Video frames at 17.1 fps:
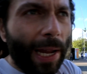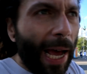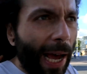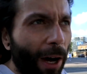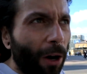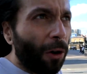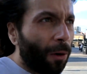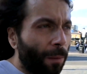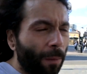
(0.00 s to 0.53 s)

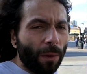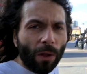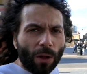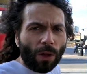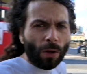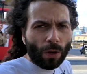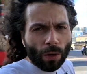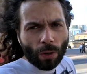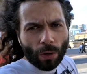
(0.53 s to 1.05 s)
now
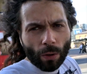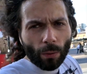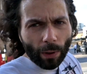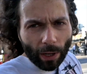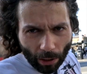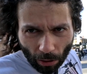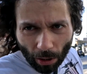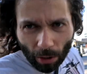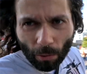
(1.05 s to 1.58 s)

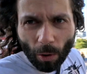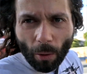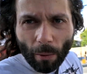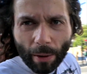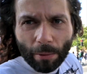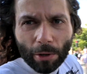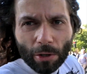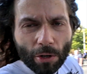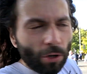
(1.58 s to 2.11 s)
we're on what
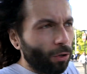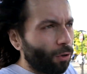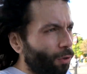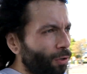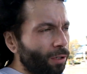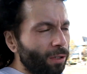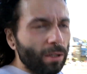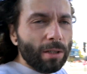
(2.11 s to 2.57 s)
we would call